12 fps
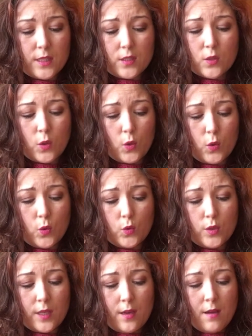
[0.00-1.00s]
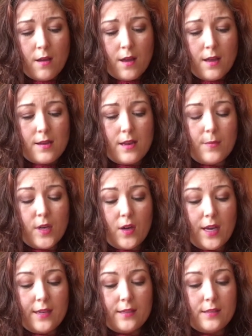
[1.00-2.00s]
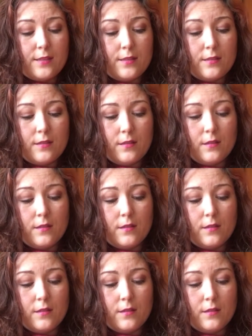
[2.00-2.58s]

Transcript: is called Lemon Ice.